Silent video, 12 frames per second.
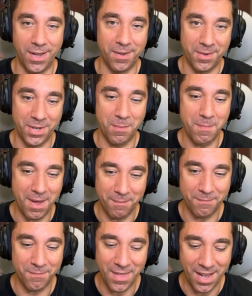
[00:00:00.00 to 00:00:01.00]
Uh, you know, I'm
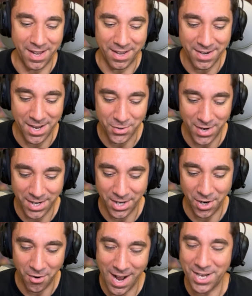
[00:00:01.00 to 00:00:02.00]
not uh, not trying
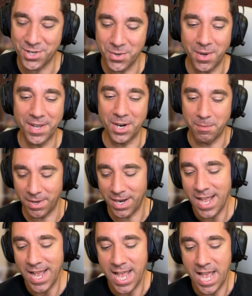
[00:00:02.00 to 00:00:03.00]
to harass you all here, but
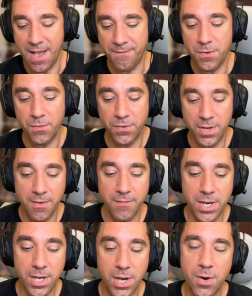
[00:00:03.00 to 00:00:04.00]
if you see a
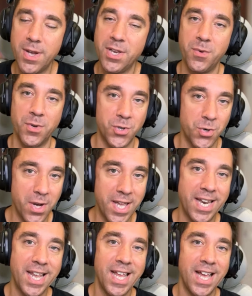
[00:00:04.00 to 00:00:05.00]
video and you enjoy
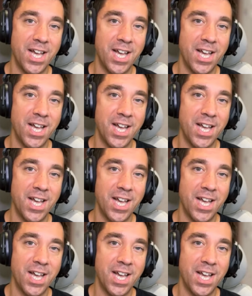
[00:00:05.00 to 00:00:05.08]
it,